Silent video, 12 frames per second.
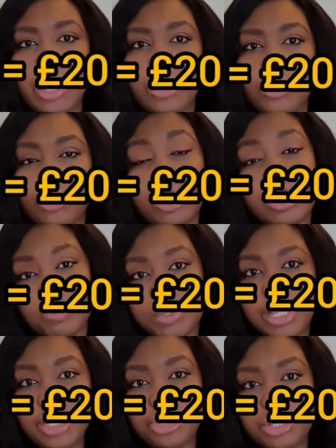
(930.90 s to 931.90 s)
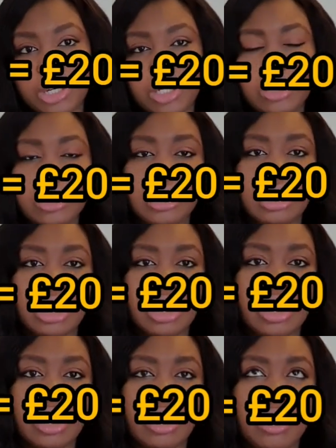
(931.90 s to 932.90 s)
Your transportation,
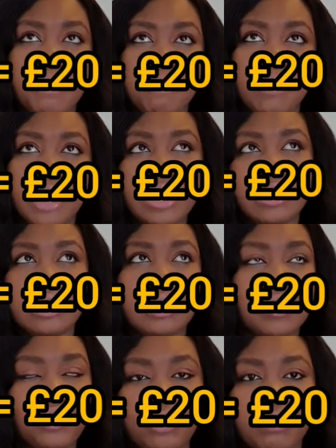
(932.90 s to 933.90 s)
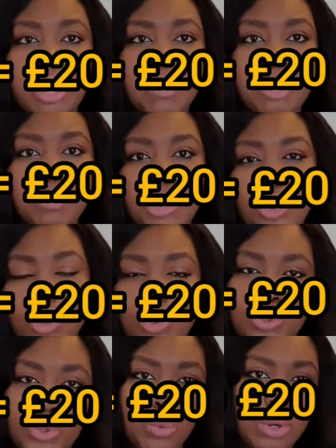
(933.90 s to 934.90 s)
let's assume that maybe you go
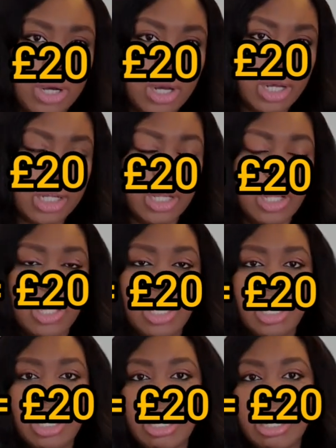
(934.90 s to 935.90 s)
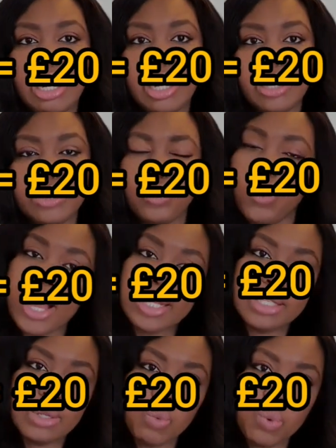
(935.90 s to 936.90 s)
to work
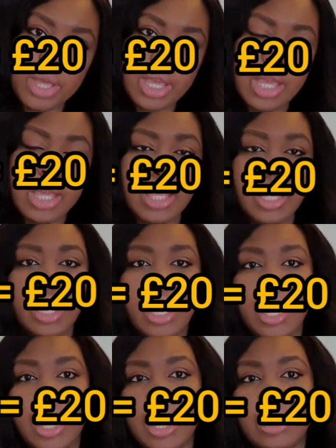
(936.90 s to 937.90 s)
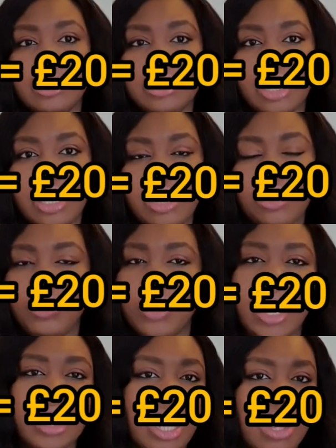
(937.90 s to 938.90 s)
twice a week and then you
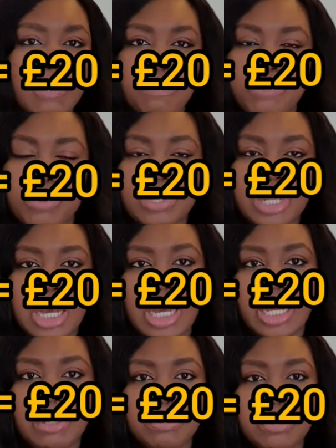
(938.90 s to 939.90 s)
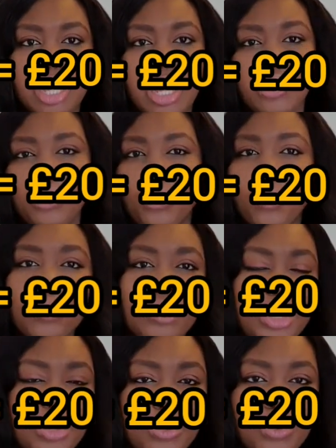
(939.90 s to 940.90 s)
hang out a few times and you
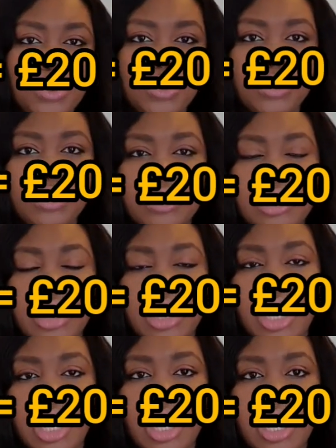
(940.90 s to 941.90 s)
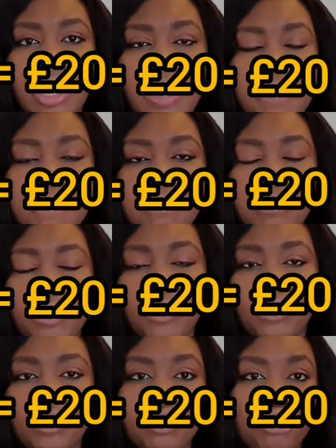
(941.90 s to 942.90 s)
only use
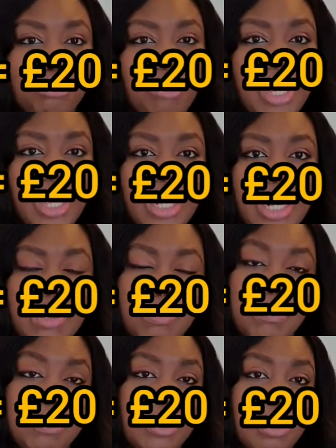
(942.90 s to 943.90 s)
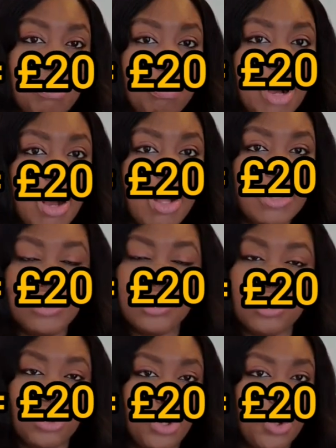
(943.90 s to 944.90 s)
the train and maybe the bus,
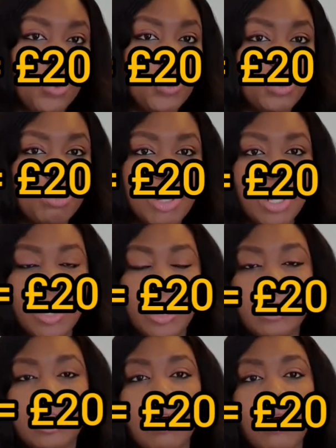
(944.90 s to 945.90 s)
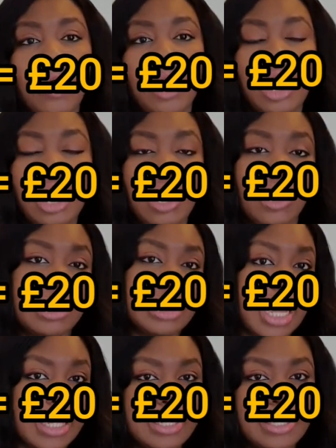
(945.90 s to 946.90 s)
so no Uber or
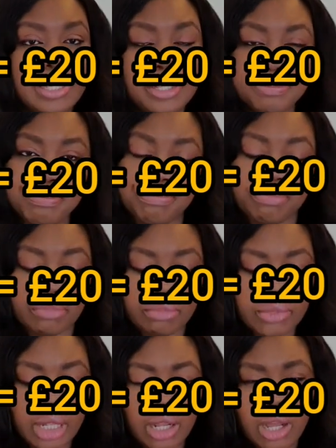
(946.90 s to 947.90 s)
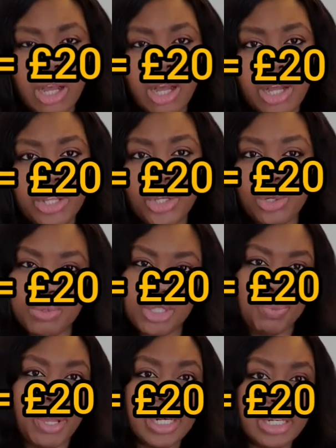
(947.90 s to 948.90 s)
taxi. You could be
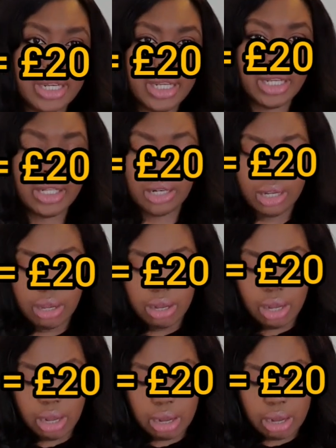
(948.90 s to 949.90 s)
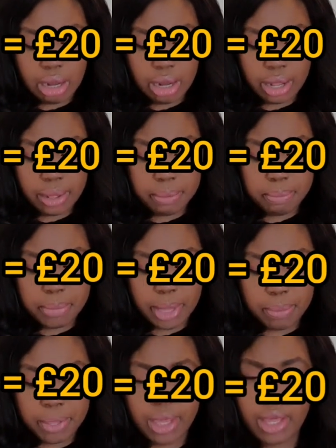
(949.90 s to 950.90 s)
spending
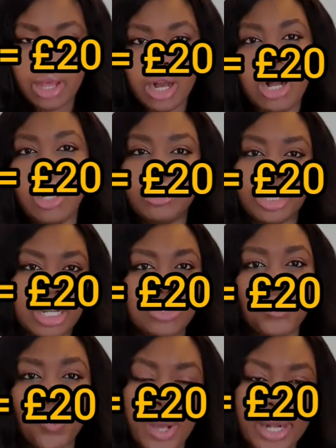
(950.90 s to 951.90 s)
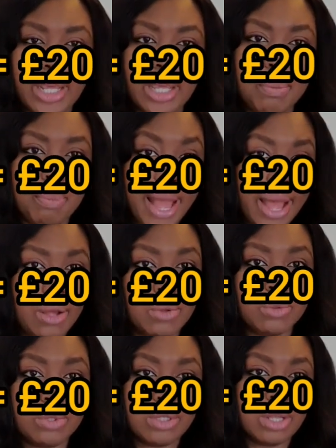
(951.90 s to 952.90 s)
maybe
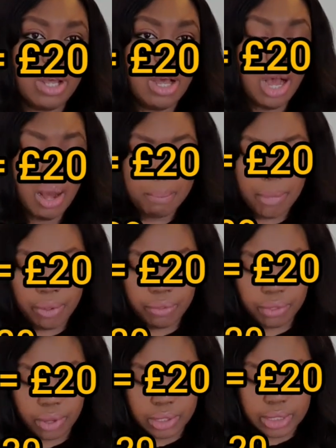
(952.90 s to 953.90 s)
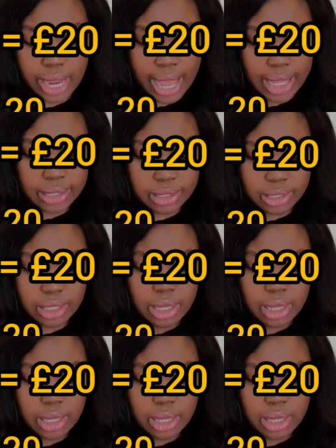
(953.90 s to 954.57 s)
£120 a month on that.